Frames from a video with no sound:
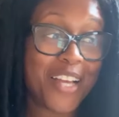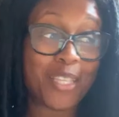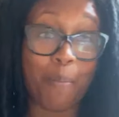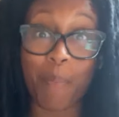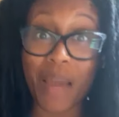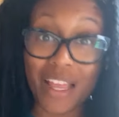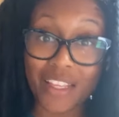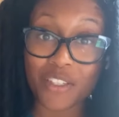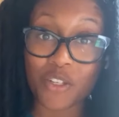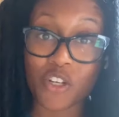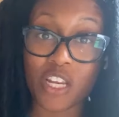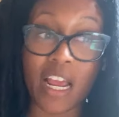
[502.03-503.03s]
to
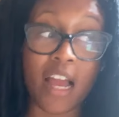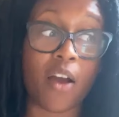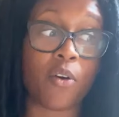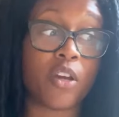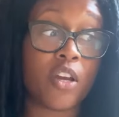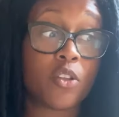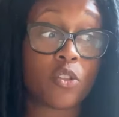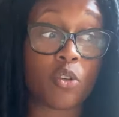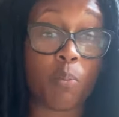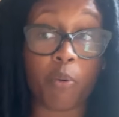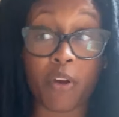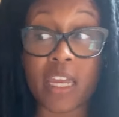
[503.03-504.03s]
balance shit out,
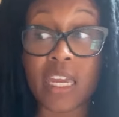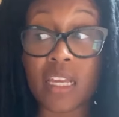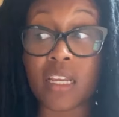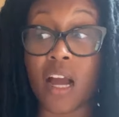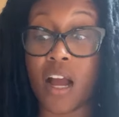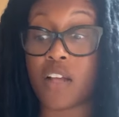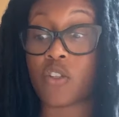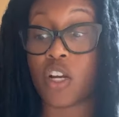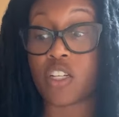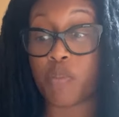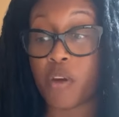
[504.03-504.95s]
to bring in contracts,